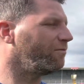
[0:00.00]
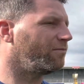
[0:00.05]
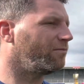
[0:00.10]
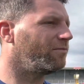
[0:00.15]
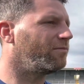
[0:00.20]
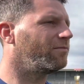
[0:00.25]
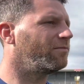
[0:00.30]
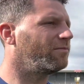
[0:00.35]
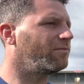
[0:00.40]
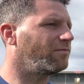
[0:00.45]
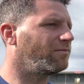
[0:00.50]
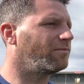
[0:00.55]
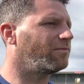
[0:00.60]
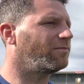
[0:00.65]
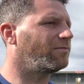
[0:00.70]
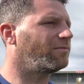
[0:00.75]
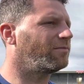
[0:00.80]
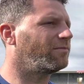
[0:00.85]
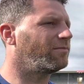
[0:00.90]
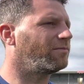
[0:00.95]

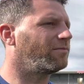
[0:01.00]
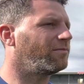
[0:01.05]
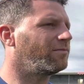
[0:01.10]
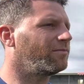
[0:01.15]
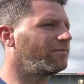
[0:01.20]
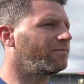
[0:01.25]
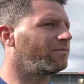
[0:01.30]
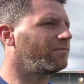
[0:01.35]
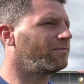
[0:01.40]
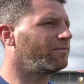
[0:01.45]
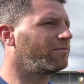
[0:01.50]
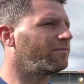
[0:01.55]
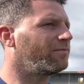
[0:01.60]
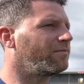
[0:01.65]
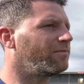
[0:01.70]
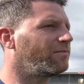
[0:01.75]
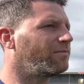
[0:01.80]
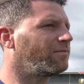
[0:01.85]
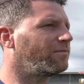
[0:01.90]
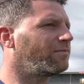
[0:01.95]

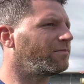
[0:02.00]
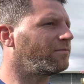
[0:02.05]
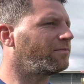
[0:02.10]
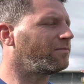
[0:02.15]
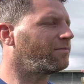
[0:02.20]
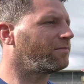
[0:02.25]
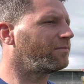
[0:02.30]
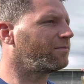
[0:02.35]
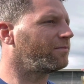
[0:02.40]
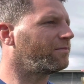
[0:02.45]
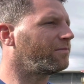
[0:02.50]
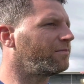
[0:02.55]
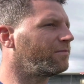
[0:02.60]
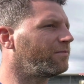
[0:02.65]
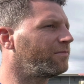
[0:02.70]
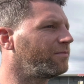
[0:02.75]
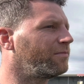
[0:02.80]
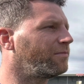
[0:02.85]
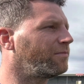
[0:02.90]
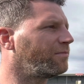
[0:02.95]

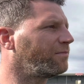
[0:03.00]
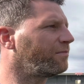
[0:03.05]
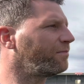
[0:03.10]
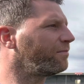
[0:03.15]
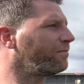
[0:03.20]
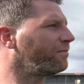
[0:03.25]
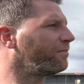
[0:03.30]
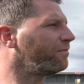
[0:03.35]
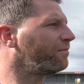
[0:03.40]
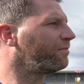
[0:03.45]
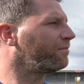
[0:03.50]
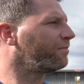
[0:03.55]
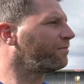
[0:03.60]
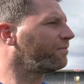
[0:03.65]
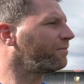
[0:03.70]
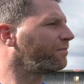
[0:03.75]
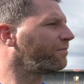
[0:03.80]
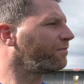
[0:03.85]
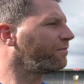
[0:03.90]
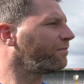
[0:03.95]

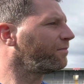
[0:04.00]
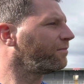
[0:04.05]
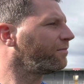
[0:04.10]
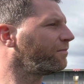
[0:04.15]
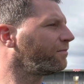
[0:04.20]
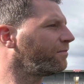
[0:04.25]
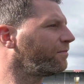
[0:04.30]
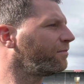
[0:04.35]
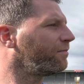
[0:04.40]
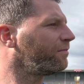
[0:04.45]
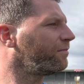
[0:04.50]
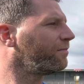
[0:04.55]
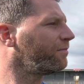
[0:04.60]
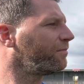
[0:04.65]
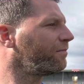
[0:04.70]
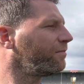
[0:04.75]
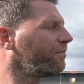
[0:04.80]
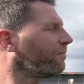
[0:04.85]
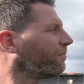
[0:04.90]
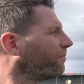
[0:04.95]

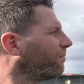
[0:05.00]
This person isn't speaking.